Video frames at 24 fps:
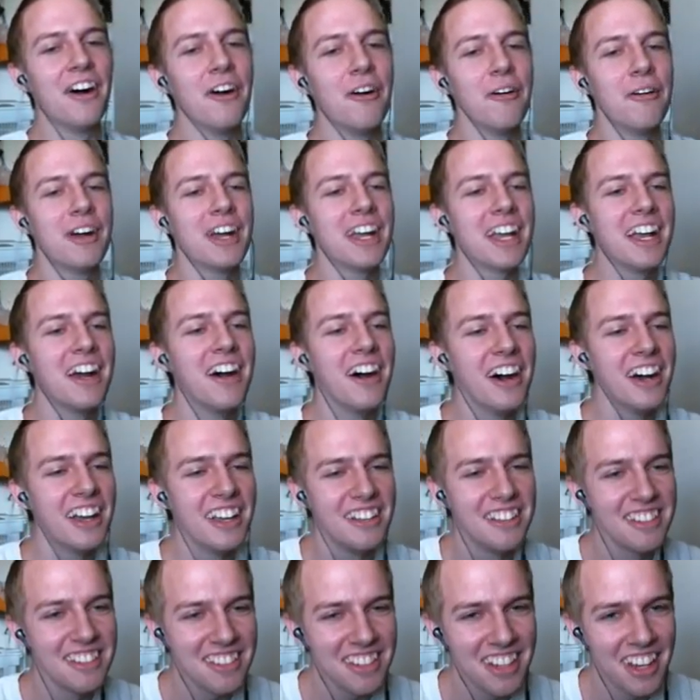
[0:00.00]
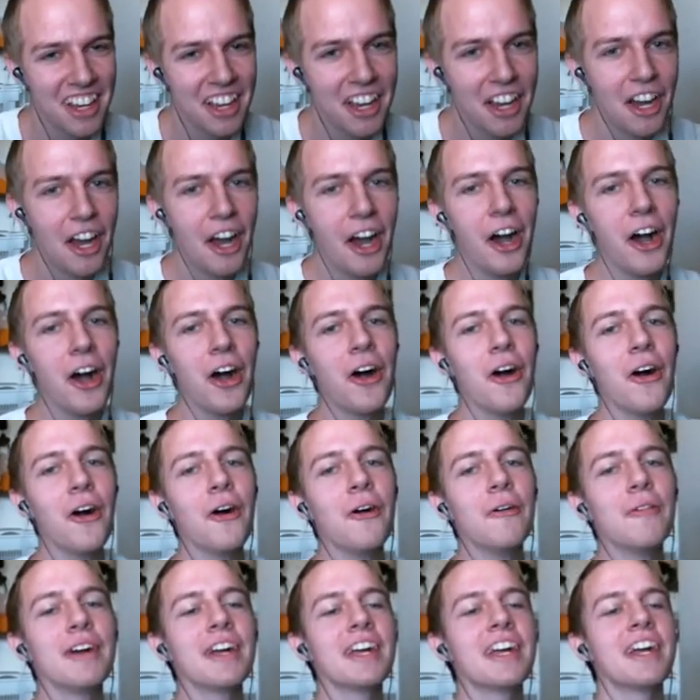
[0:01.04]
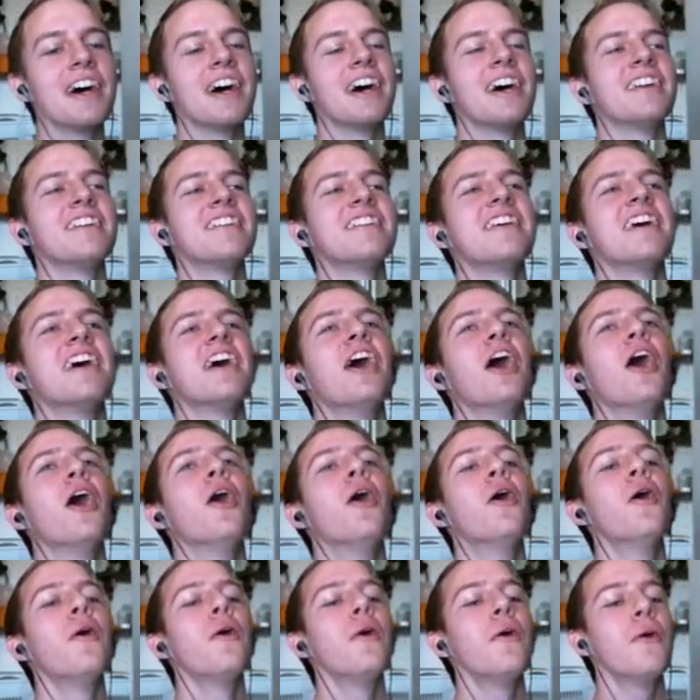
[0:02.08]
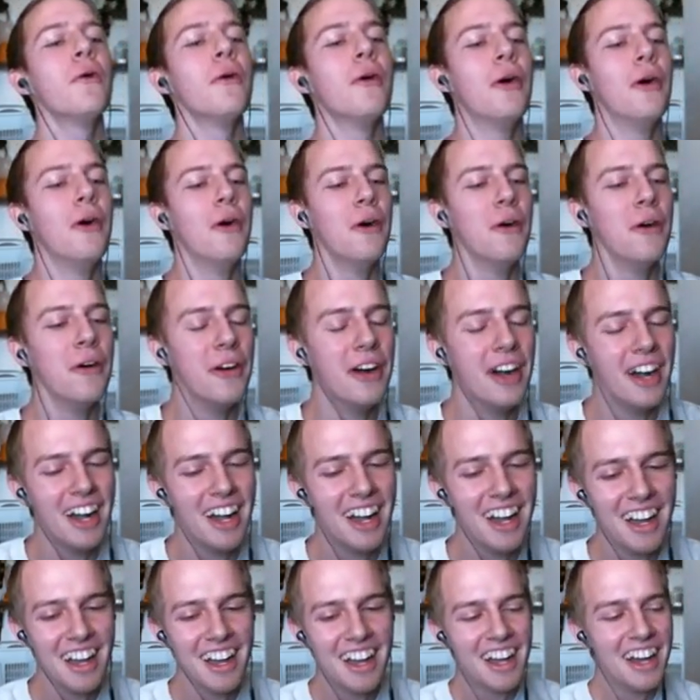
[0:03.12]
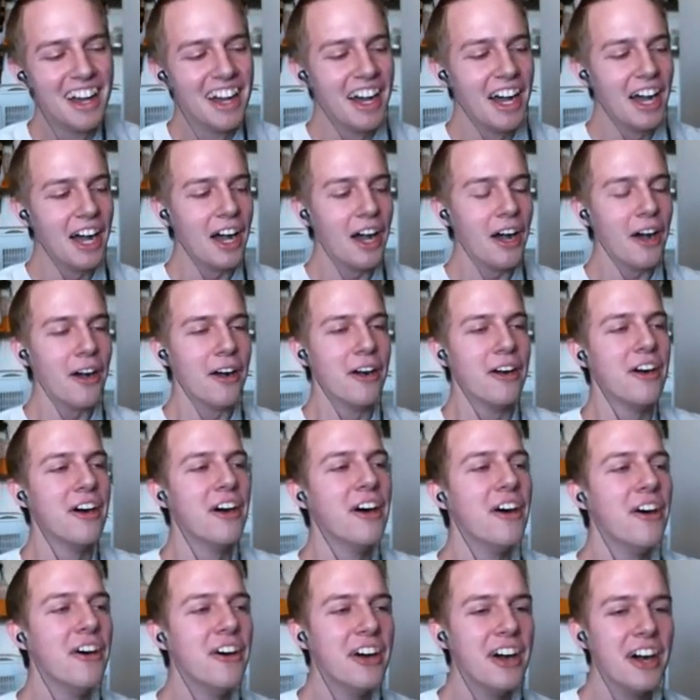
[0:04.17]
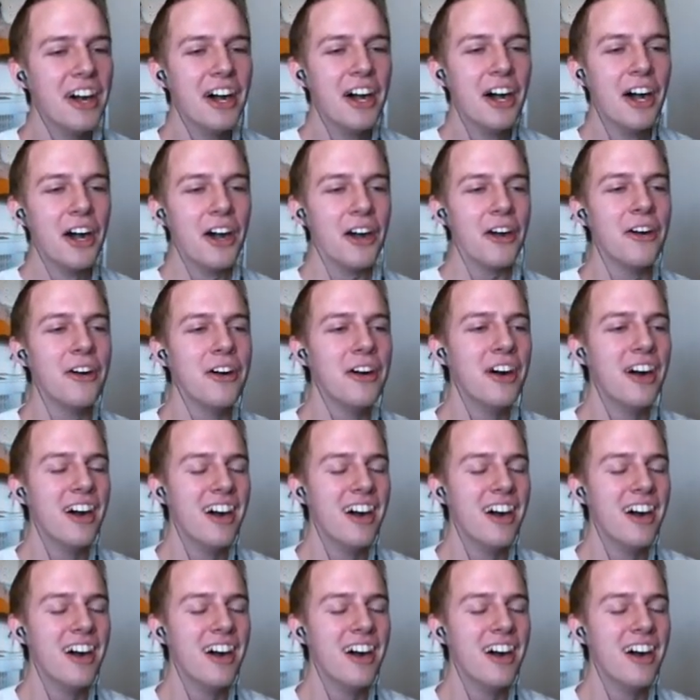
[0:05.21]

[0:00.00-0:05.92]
oh my gosh! Yeah. Oh my gosh! Thanks for giving me 540 points.